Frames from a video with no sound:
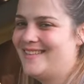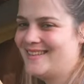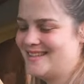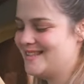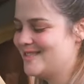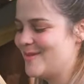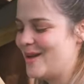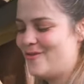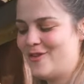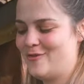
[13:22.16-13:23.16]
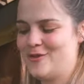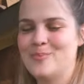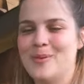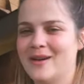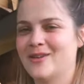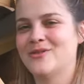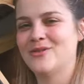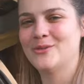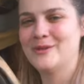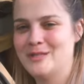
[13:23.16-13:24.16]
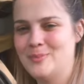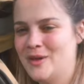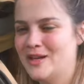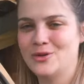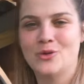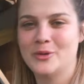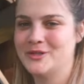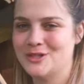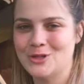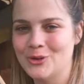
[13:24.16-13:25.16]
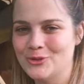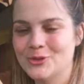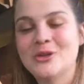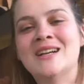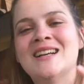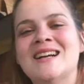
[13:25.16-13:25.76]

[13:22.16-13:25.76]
this is my favorite part of the recipe, I already told you.